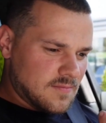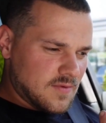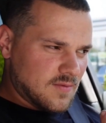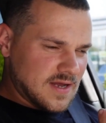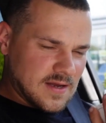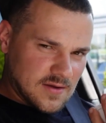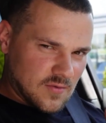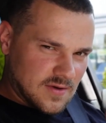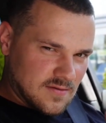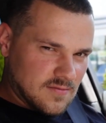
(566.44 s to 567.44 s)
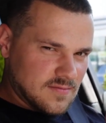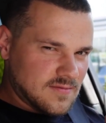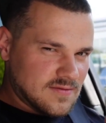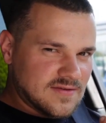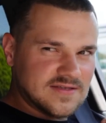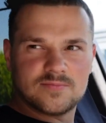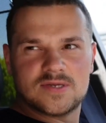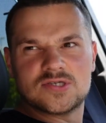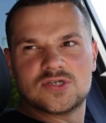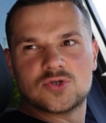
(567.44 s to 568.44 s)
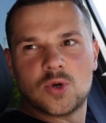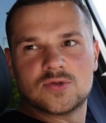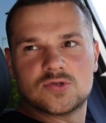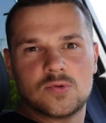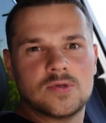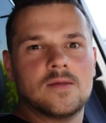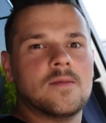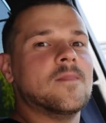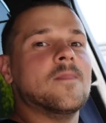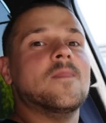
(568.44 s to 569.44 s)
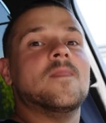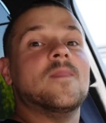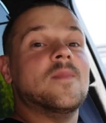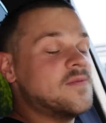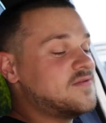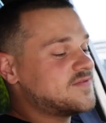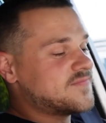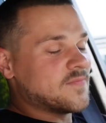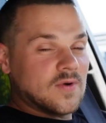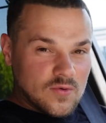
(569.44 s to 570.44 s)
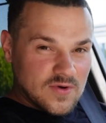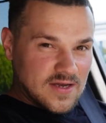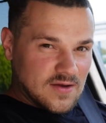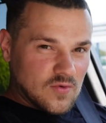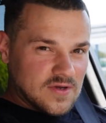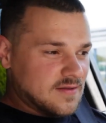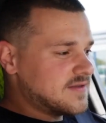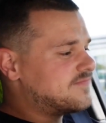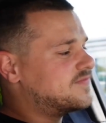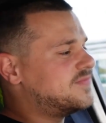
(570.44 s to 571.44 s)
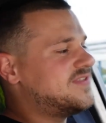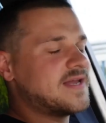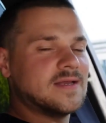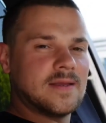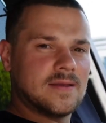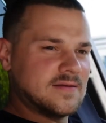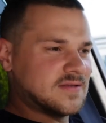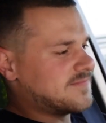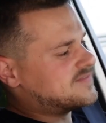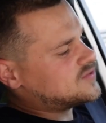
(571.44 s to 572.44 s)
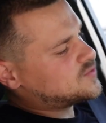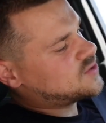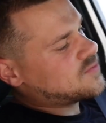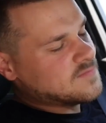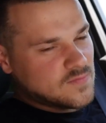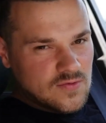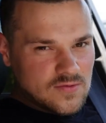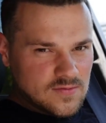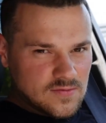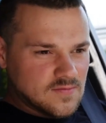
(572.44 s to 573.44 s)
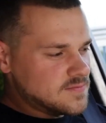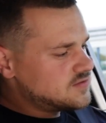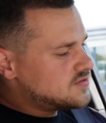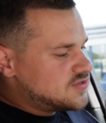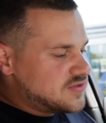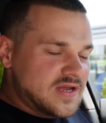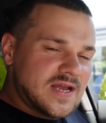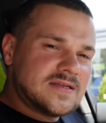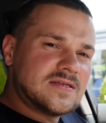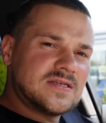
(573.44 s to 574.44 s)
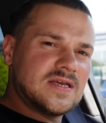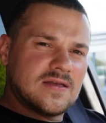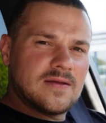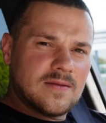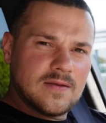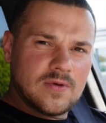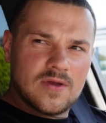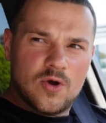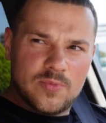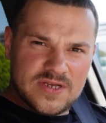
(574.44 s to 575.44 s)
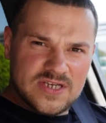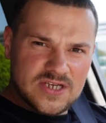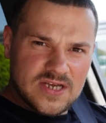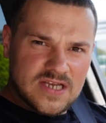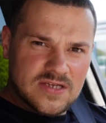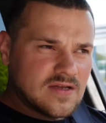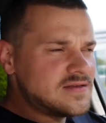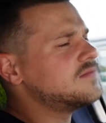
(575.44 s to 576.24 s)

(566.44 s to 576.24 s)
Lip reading: Probably another one. This message is awesome. Probably another one. But with it, you have a tool. You connect the thing to the OBD connector.